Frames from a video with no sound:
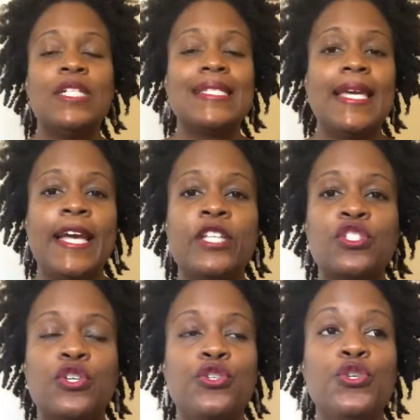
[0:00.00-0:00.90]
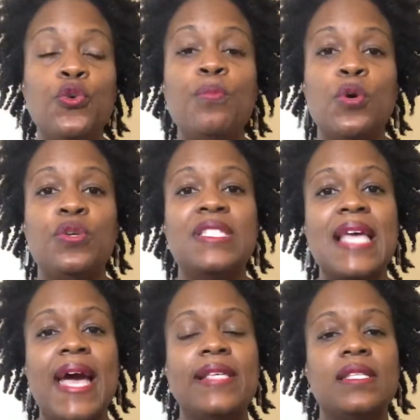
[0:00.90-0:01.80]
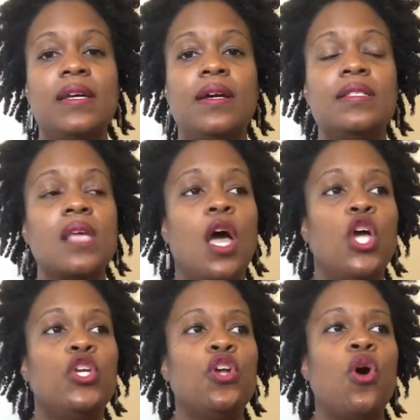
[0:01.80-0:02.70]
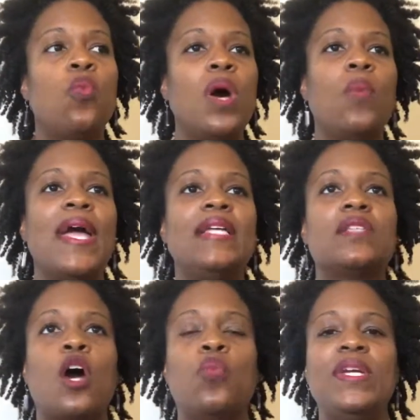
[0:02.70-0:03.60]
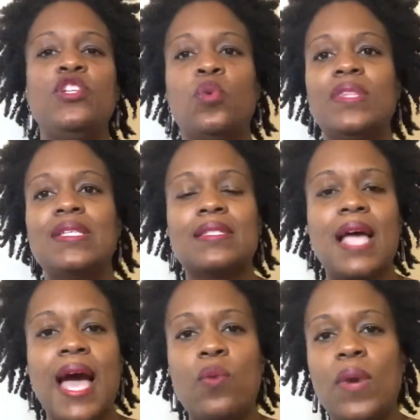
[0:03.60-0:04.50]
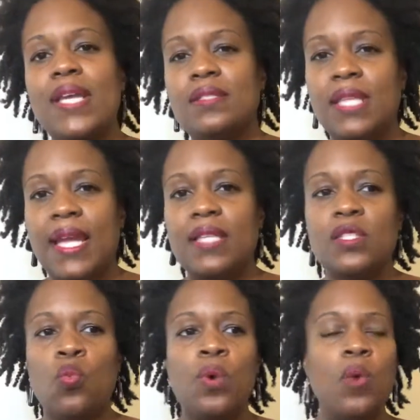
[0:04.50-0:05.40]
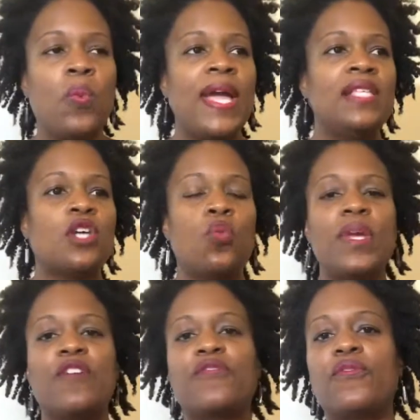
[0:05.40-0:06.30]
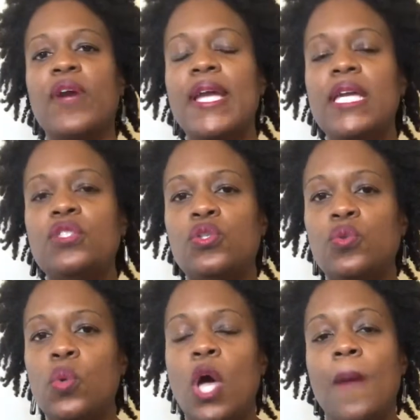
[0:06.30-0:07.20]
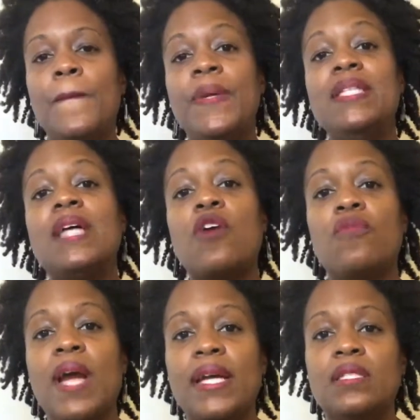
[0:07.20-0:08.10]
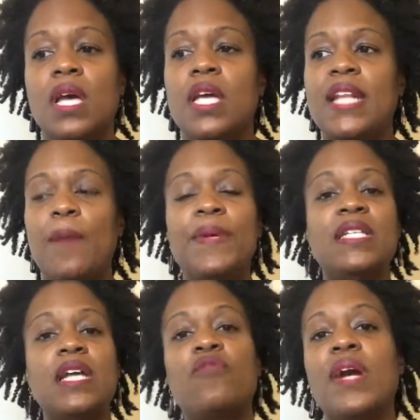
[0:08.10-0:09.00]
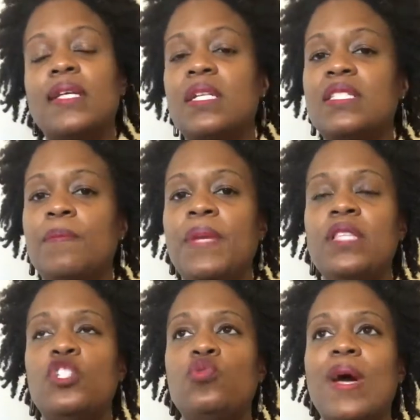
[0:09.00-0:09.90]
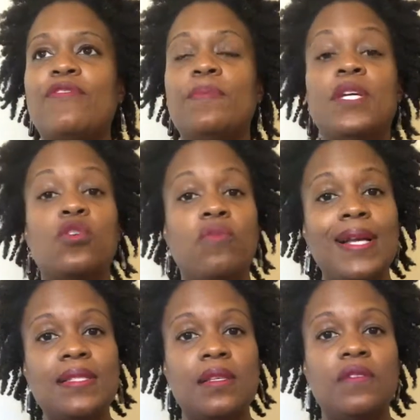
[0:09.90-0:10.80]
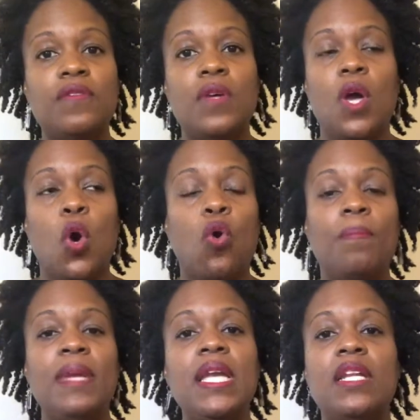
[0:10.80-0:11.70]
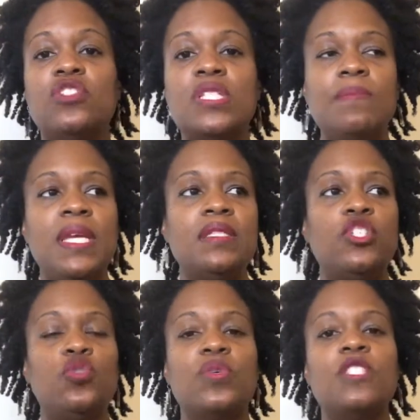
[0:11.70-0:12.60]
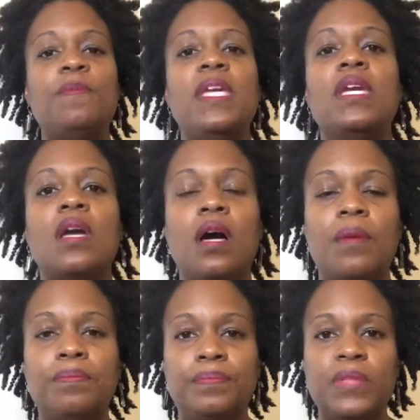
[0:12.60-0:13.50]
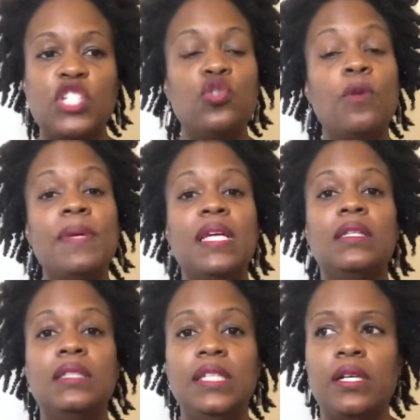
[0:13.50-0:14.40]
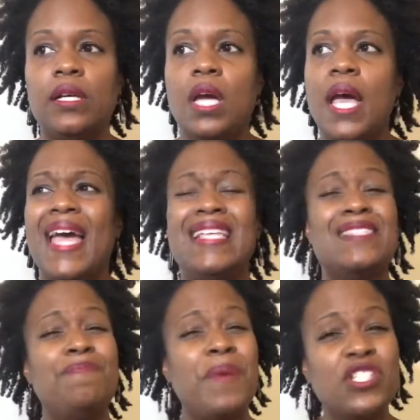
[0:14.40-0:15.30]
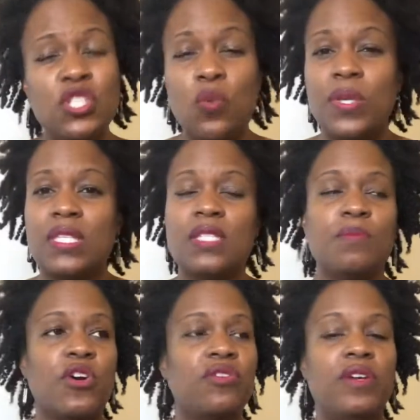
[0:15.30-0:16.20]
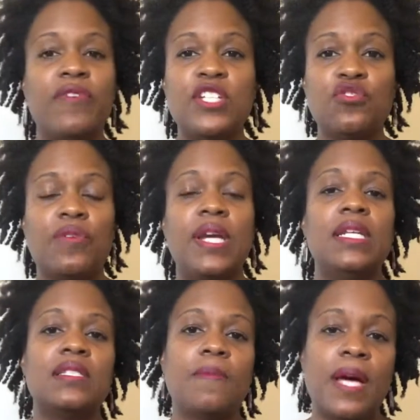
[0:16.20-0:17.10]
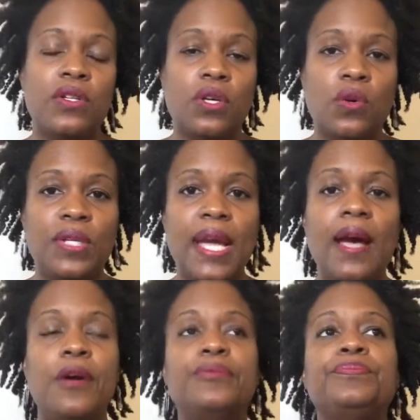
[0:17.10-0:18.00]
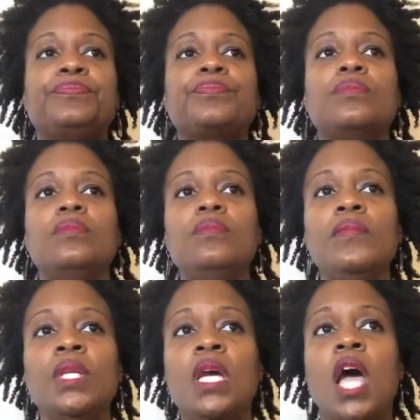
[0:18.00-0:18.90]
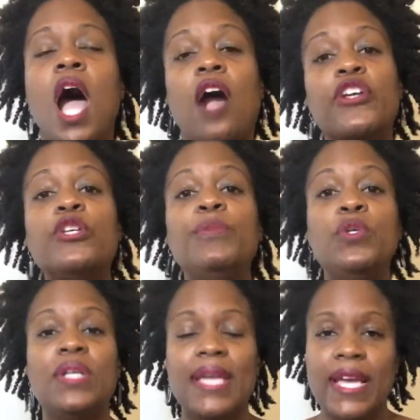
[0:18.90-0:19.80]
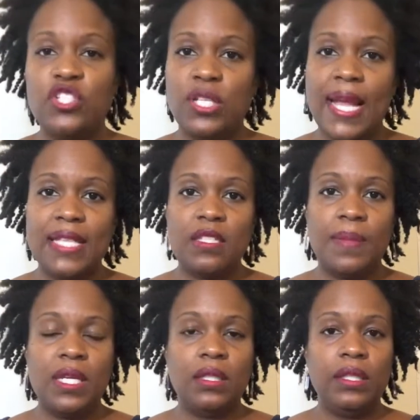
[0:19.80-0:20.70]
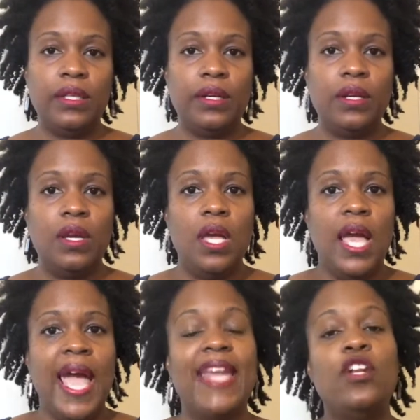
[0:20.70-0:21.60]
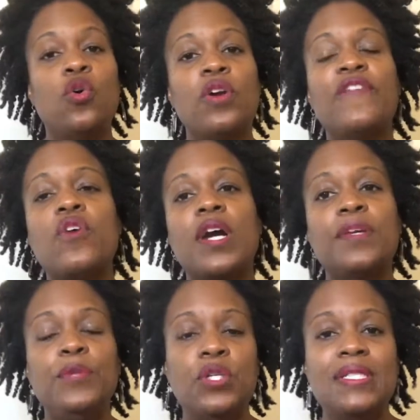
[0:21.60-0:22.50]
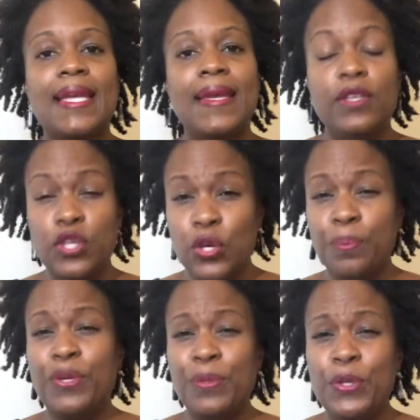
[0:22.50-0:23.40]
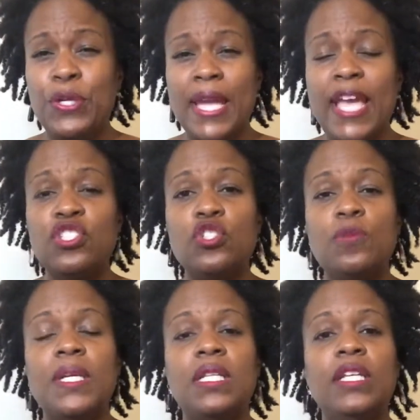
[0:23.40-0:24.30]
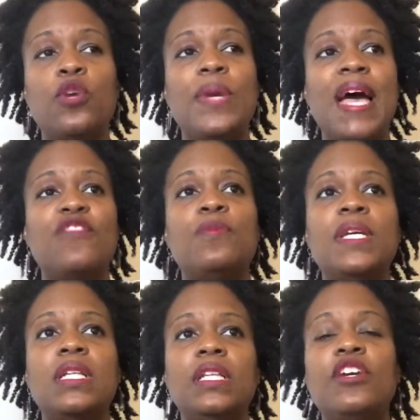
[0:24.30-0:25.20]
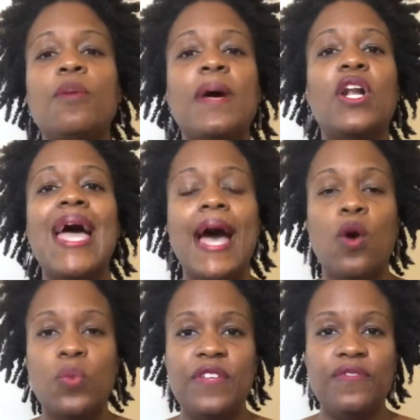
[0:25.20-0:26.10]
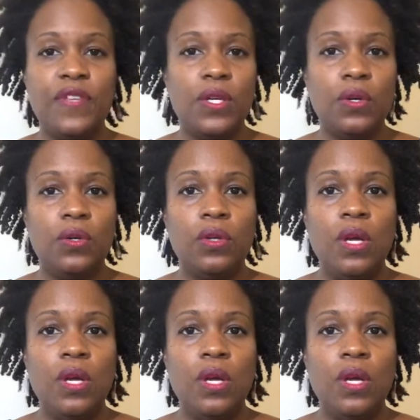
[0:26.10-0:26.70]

this Cancer new moon is asking us, you know, in what ways are we doing the sideways dance? In what ways are we afraid to be direct? Now, being direct doesn't mean that you have to be aggressive or mean. It just means that you are speaking up, that you are being clear, especially with this Mercury retrograde that's about to go down. Our communication has to be clear. And in order for our communication to be clear, we have to be clear about how we feel.